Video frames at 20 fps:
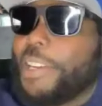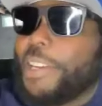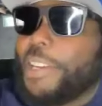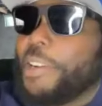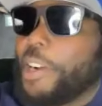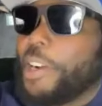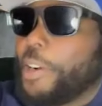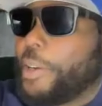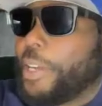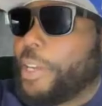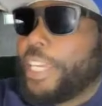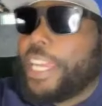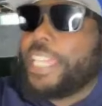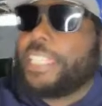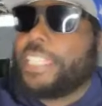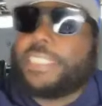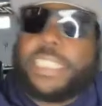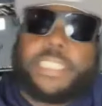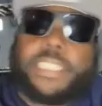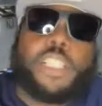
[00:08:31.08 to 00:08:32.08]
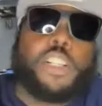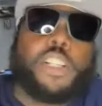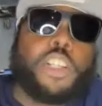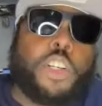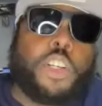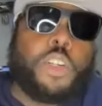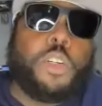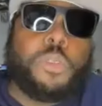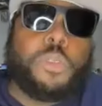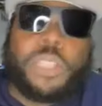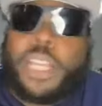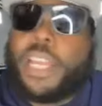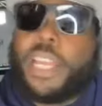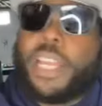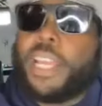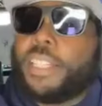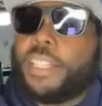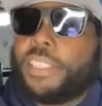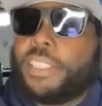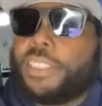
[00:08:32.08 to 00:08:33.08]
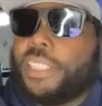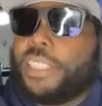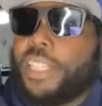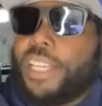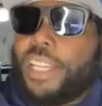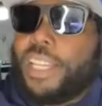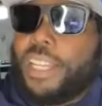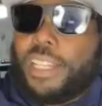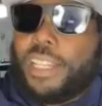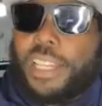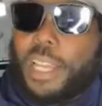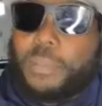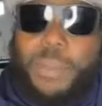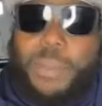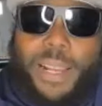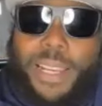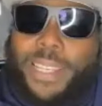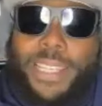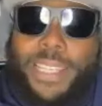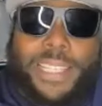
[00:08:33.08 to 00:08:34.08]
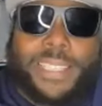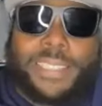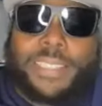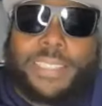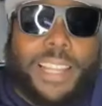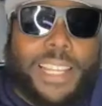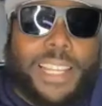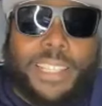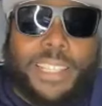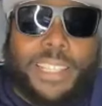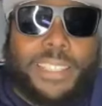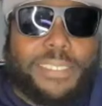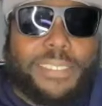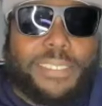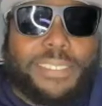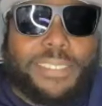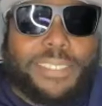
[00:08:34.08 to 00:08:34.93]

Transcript: you know, it, it's just a cool thing because like my kids like it.